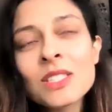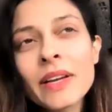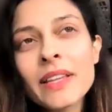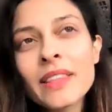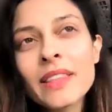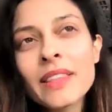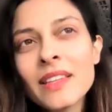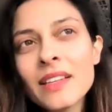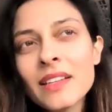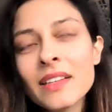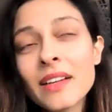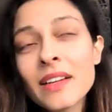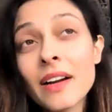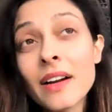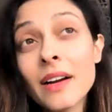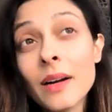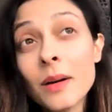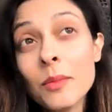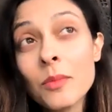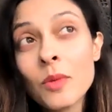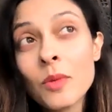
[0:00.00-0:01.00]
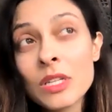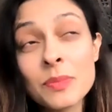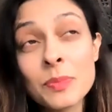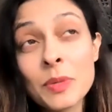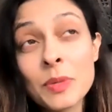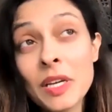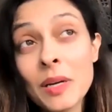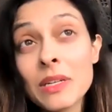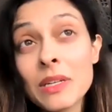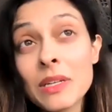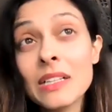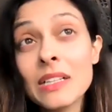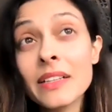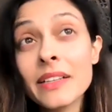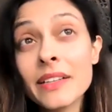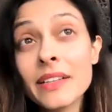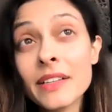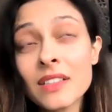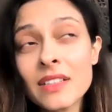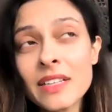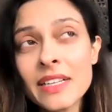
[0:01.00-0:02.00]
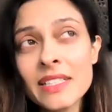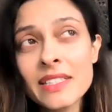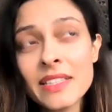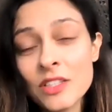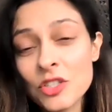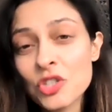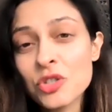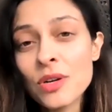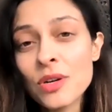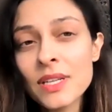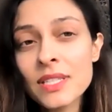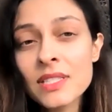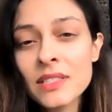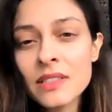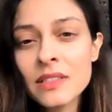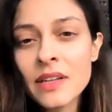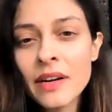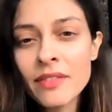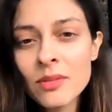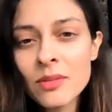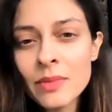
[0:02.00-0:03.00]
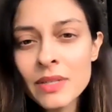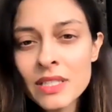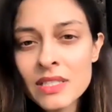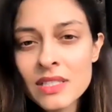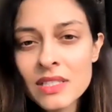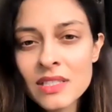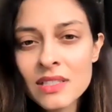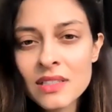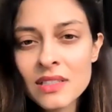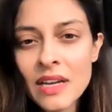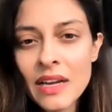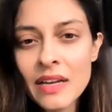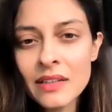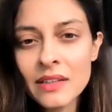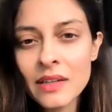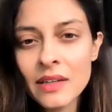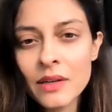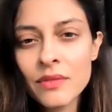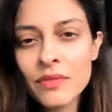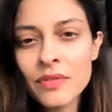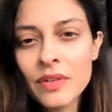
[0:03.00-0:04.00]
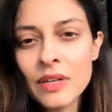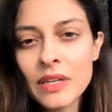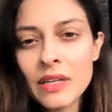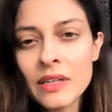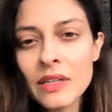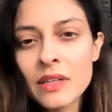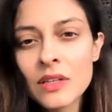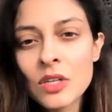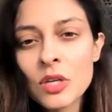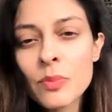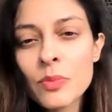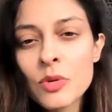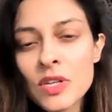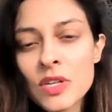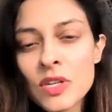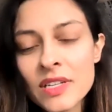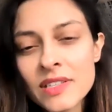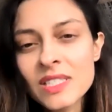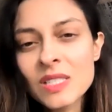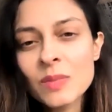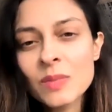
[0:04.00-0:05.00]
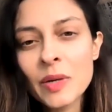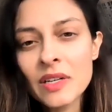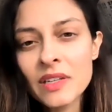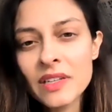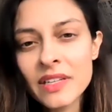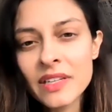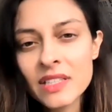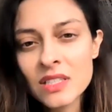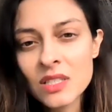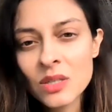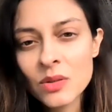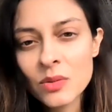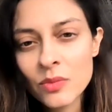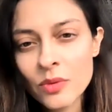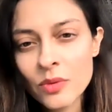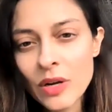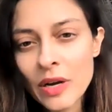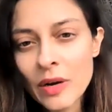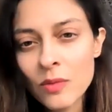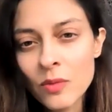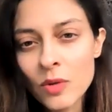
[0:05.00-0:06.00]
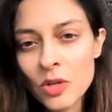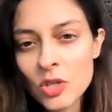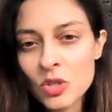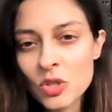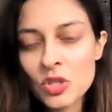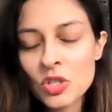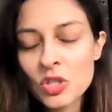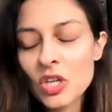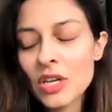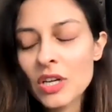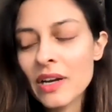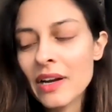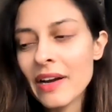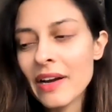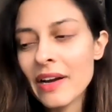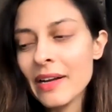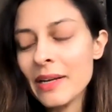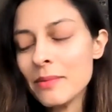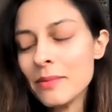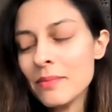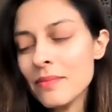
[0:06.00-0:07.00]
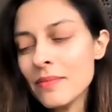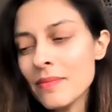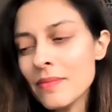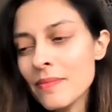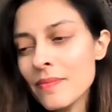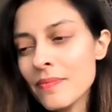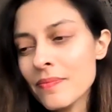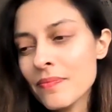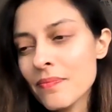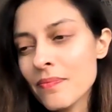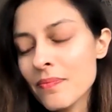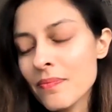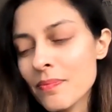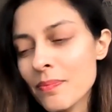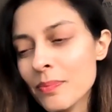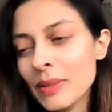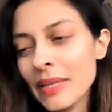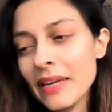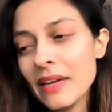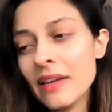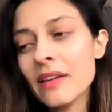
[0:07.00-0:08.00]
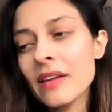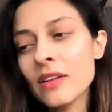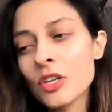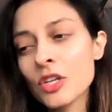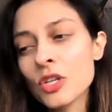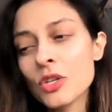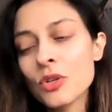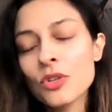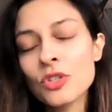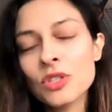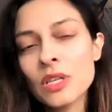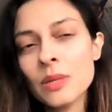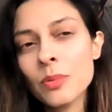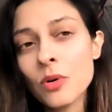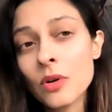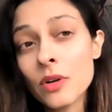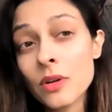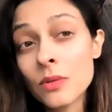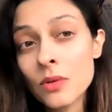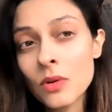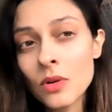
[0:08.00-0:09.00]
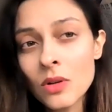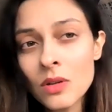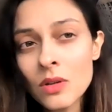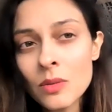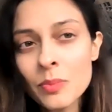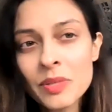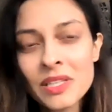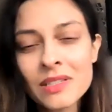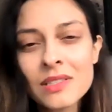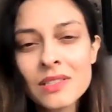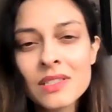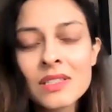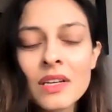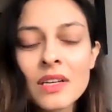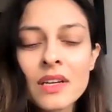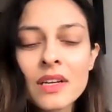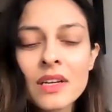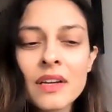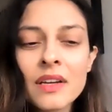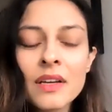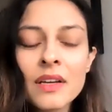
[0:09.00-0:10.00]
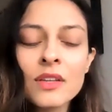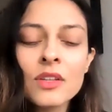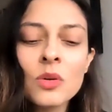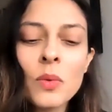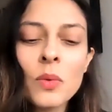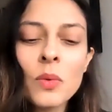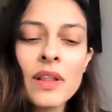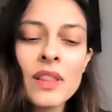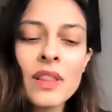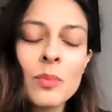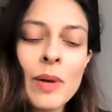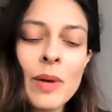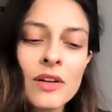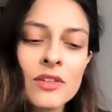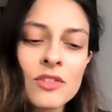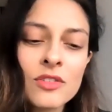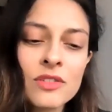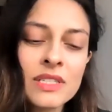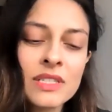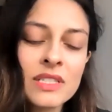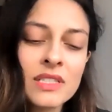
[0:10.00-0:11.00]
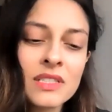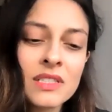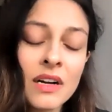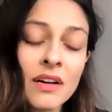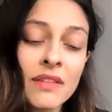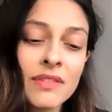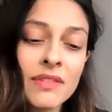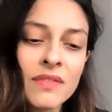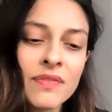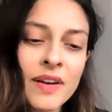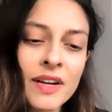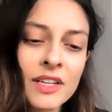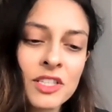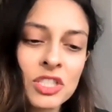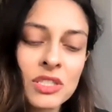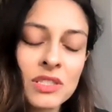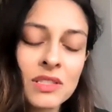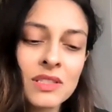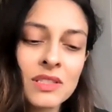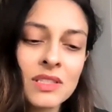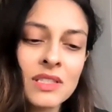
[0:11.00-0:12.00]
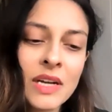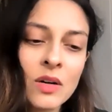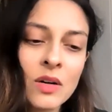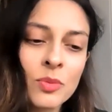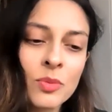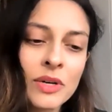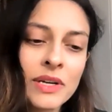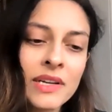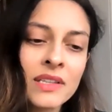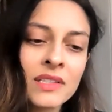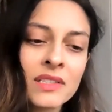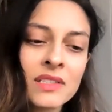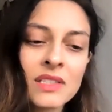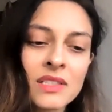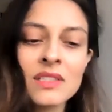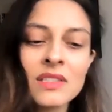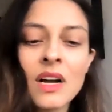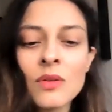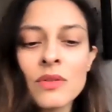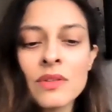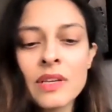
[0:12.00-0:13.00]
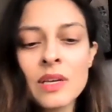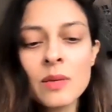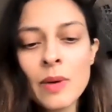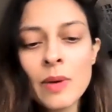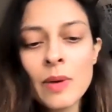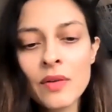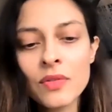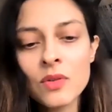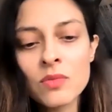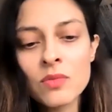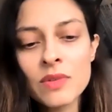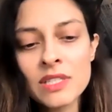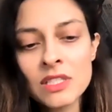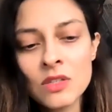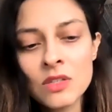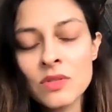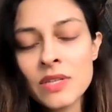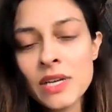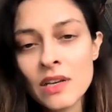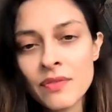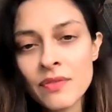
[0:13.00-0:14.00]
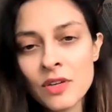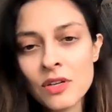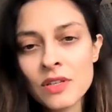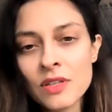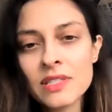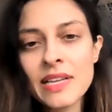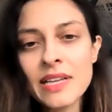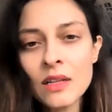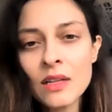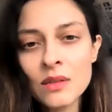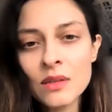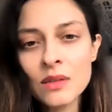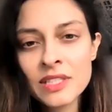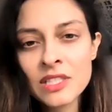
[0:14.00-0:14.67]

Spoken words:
I think what's become clear is that trust in government and kind of community spirit, which play a hugely important role, because one of the boundaries of infectious disease outbreaks is it's not really about the risk you take for yourself.